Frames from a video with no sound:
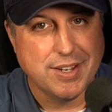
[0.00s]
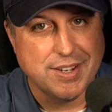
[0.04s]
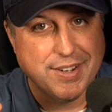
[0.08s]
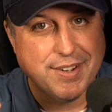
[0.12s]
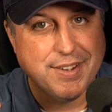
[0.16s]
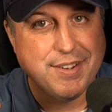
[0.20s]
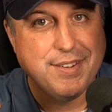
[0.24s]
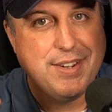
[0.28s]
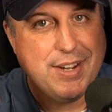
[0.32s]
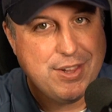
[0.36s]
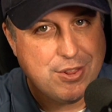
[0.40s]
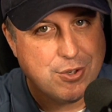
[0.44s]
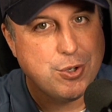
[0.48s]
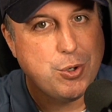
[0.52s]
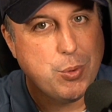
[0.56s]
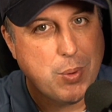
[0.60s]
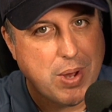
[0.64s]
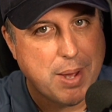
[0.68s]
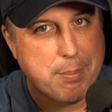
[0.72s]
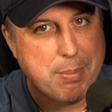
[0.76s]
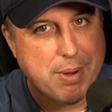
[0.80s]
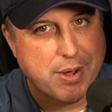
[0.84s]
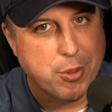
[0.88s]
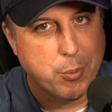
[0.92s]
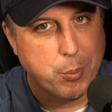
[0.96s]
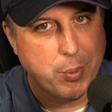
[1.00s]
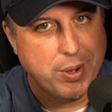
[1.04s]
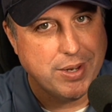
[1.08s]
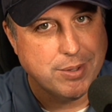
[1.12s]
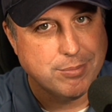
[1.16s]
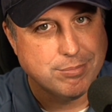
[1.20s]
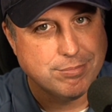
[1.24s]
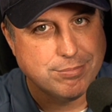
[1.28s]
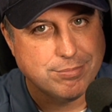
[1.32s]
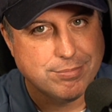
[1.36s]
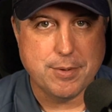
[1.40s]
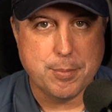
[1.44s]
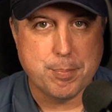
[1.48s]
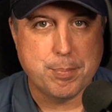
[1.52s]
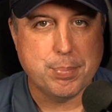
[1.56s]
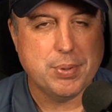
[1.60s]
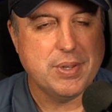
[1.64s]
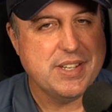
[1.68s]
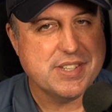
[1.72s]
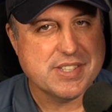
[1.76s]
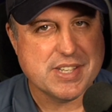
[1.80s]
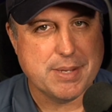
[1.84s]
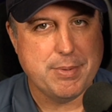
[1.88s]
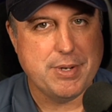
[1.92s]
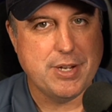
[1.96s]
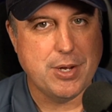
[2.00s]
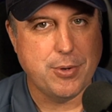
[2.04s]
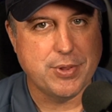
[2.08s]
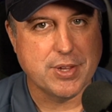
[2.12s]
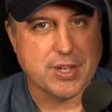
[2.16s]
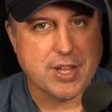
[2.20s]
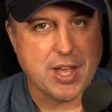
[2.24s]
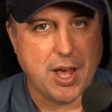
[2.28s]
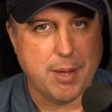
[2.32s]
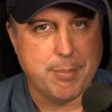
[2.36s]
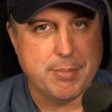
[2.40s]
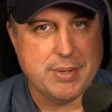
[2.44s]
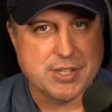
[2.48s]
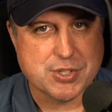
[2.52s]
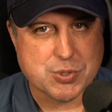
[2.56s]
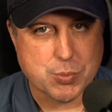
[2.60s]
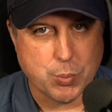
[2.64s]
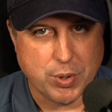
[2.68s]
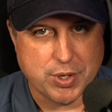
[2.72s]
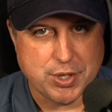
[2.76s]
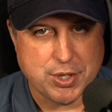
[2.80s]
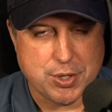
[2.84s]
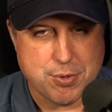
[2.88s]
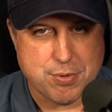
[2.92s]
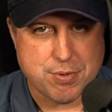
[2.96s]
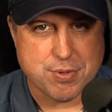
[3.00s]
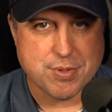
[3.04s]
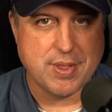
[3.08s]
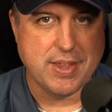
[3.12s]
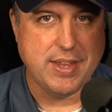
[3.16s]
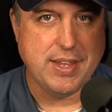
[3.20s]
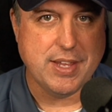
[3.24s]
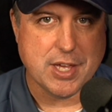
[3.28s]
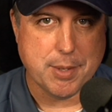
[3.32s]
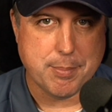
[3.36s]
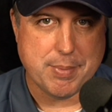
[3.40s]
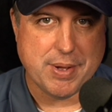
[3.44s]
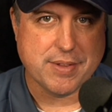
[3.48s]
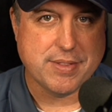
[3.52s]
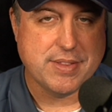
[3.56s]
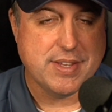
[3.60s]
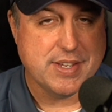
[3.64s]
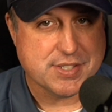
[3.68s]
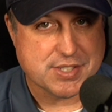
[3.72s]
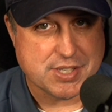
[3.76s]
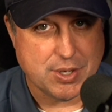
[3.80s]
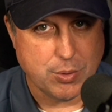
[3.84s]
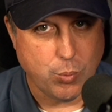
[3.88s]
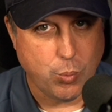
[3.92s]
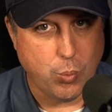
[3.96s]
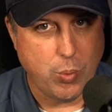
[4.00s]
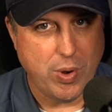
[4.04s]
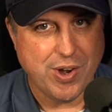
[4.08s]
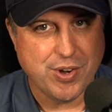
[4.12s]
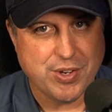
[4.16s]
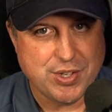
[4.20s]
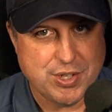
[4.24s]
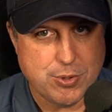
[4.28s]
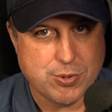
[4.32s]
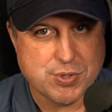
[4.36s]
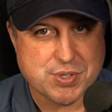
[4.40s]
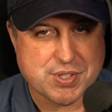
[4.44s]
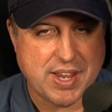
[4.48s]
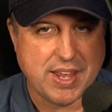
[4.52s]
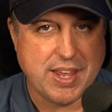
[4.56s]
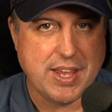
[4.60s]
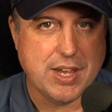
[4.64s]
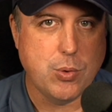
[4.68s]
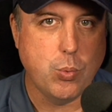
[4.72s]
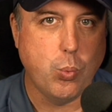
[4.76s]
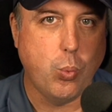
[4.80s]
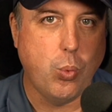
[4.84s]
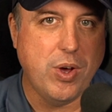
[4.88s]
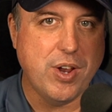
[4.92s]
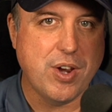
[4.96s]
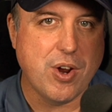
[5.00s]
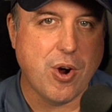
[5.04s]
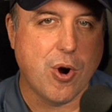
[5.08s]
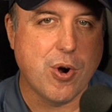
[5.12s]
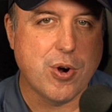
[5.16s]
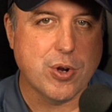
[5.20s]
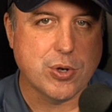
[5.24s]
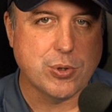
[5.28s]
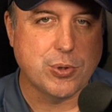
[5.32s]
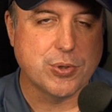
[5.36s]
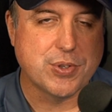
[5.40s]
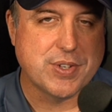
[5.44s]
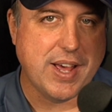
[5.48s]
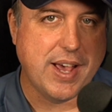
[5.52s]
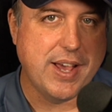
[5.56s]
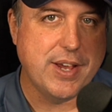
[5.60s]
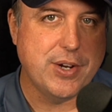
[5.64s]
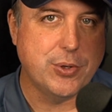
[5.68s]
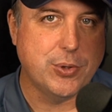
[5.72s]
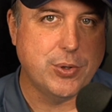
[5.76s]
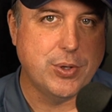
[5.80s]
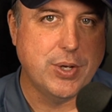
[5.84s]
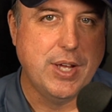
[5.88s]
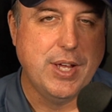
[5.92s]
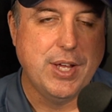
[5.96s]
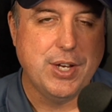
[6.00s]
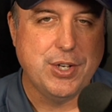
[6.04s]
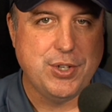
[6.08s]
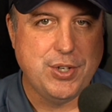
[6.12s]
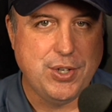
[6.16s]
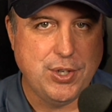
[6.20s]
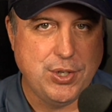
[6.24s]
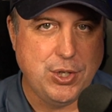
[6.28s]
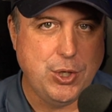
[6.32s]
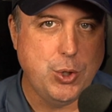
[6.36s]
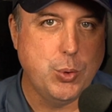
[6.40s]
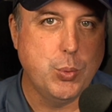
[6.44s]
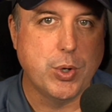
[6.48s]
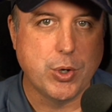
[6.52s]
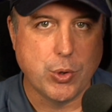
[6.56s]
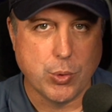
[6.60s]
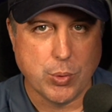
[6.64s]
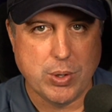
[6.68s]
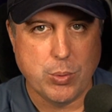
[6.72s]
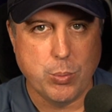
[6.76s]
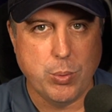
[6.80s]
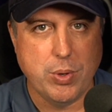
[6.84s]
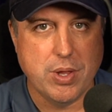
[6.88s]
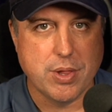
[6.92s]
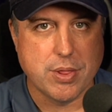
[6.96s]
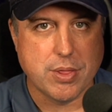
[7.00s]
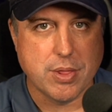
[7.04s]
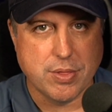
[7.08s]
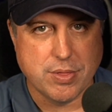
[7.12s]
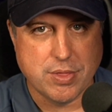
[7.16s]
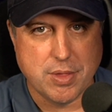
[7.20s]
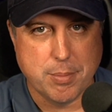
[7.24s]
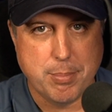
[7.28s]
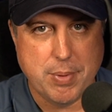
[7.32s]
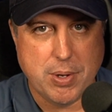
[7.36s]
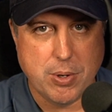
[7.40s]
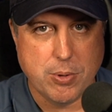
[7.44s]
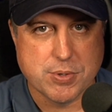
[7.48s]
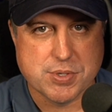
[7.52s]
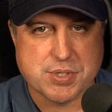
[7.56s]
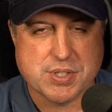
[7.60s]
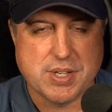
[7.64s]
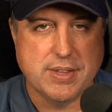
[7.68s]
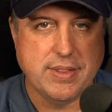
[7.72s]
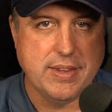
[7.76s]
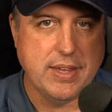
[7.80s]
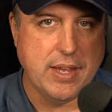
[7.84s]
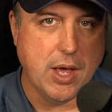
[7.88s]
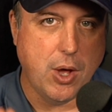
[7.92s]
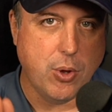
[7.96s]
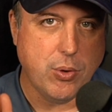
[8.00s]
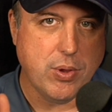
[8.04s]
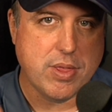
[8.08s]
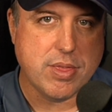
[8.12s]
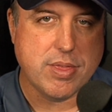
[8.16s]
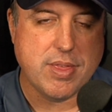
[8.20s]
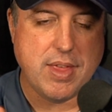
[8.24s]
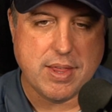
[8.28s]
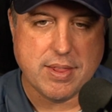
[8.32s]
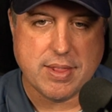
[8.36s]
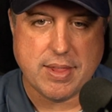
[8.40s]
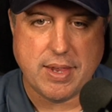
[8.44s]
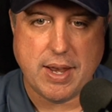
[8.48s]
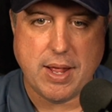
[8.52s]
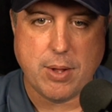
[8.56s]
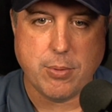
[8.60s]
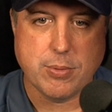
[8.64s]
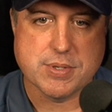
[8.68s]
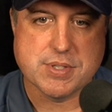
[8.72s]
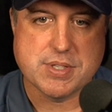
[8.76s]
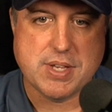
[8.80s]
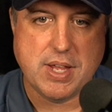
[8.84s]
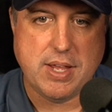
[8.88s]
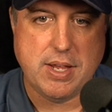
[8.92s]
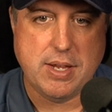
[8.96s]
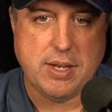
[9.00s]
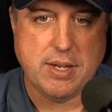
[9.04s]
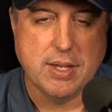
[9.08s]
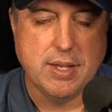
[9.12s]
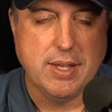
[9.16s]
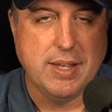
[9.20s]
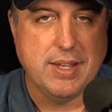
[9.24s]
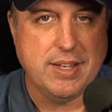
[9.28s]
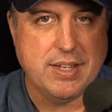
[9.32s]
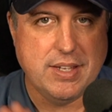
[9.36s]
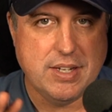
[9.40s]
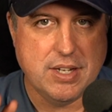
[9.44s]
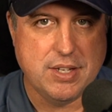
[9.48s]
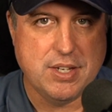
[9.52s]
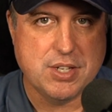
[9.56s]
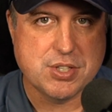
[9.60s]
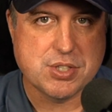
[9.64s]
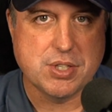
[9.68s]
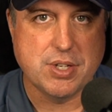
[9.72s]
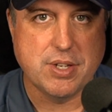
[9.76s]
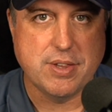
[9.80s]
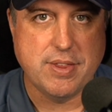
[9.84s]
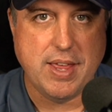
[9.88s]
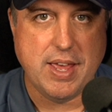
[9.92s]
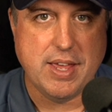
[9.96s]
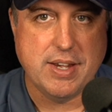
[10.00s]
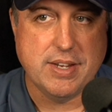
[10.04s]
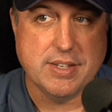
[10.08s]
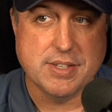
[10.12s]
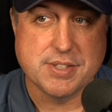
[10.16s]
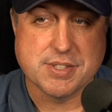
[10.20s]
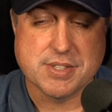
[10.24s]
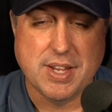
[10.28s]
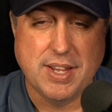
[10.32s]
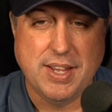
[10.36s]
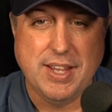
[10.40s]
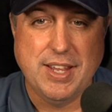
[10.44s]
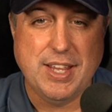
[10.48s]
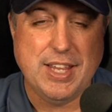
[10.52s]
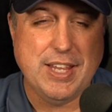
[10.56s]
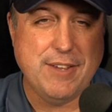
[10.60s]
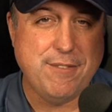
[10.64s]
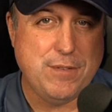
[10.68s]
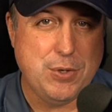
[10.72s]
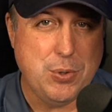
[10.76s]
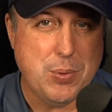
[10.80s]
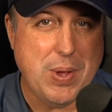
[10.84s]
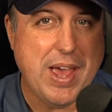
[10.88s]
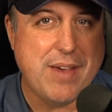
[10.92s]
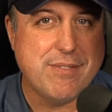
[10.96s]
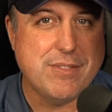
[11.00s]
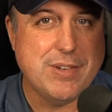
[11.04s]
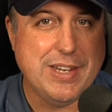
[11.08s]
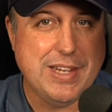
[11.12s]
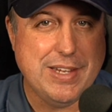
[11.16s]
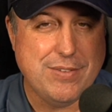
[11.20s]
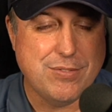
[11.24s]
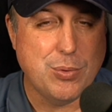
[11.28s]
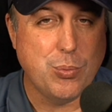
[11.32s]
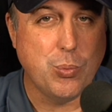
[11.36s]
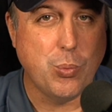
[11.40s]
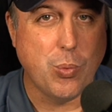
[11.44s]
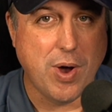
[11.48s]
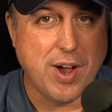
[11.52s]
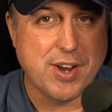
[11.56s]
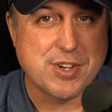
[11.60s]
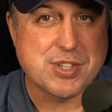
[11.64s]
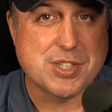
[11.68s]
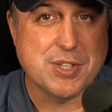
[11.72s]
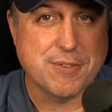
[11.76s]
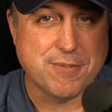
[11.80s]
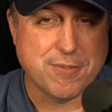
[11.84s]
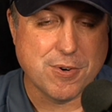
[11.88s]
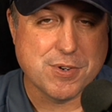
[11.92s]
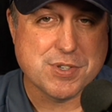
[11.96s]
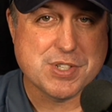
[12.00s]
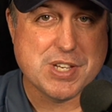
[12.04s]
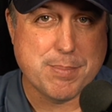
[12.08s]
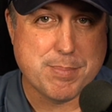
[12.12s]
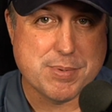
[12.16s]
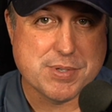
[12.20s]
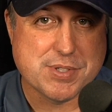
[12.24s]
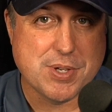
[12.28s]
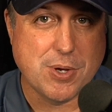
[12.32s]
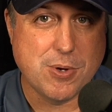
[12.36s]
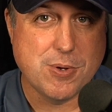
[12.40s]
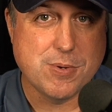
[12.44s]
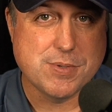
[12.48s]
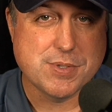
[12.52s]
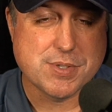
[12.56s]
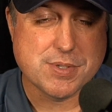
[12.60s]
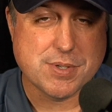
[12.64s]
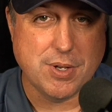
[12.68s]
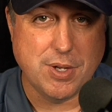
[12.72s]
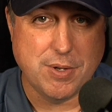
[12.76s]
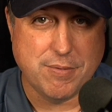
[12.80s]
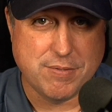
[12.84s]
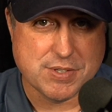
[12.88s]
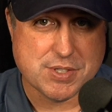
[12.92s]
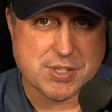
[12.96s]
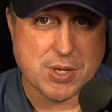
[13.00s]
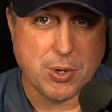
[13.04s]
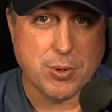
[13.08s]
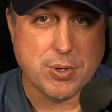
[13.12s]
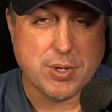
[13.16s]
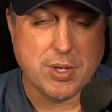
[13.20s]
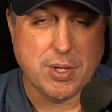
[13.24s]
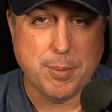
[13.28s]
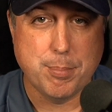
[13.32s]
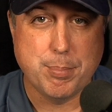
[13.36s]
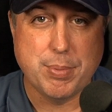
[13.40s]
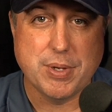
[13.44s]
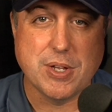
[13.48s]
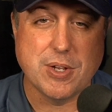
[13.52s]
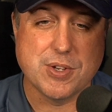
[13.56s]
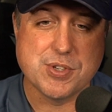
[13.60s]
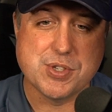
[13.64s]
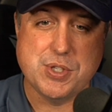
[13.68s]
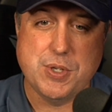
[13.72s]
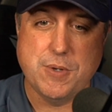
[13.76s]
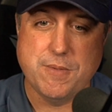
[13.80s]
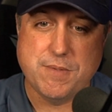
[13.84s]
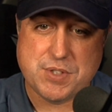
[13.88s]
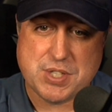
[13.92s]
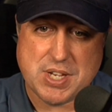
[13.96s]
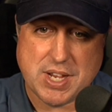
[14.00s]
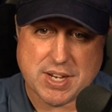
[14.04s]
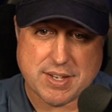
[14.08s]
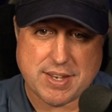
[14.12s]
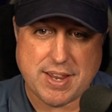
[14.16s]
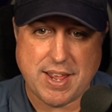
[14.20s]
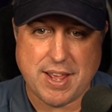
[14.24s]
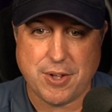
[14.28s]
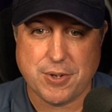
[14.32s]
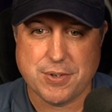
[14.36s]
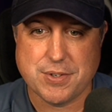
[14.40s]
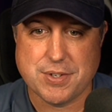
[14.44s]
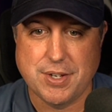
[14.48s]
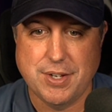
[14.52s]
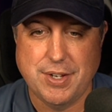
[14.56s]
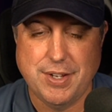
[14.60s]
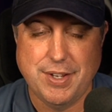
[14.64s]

Neither do I, by the way. Please let me know in the comments what you think about this and where you stand. What article title do you agree with the most? And the only thing that I will say in addition to that is if you haven't even watched the first episodes of Ahsoka because you've checked out,